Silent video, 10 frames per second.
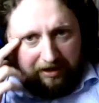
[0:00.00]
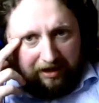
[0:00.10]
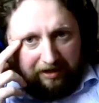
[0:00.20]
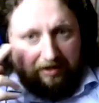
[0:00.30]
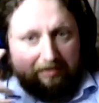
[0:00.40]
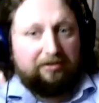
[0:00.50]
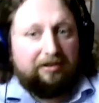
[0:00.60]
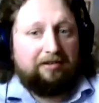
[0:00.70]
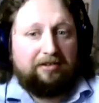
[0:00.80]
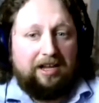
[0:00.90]

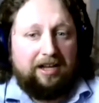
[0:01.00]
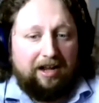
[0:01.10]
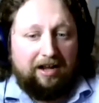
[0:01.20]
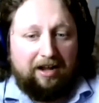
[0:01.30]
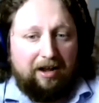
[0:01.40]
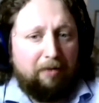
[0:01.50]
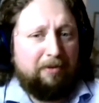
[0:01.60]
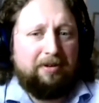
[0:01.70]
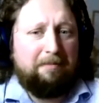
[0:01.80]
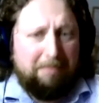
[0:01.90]
There's a almost a
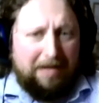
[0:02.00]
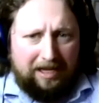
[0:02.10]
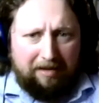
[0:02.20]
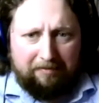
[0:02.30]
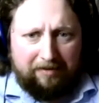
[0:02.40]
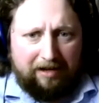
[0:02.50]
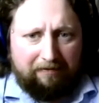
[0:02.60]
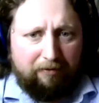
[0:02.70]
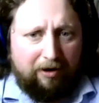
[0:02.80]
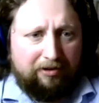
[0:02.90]
meme that
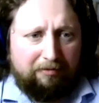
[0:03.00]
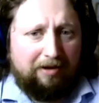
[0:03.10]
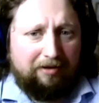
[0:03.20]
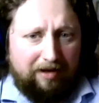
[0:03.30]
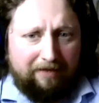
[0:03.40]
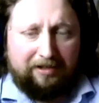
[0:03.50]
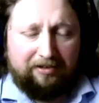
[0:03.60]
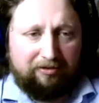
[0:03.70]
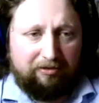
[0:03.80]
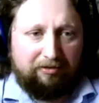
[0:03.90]
runs around leftist
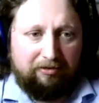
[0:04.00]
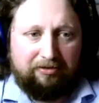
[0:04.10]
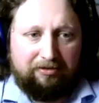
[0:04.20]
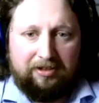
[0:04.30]
circles